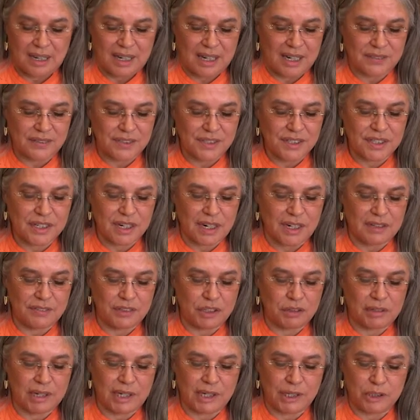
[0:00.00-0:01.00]
At the start of
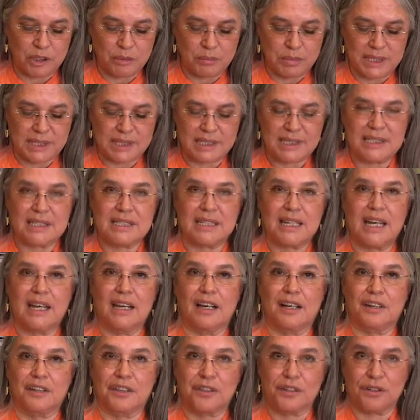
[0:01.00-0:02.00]
the regular business day
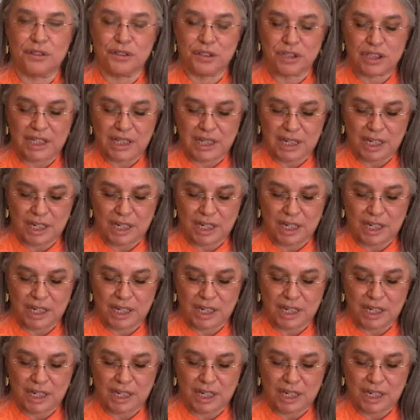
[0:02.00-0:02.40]
on Thursday,